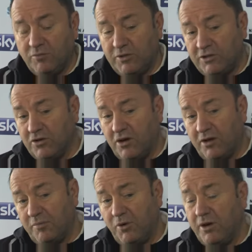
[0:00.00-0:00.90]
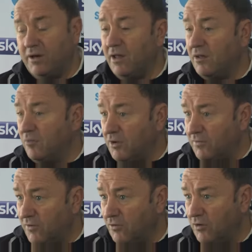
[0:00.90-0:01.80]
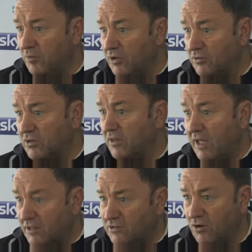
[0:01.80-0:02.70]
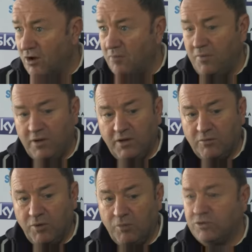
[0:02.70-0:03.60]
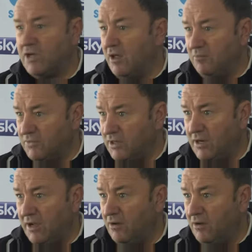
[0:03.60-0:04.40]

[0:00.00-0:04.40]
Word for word: We decided to put in another midfielder because at that time we was camped in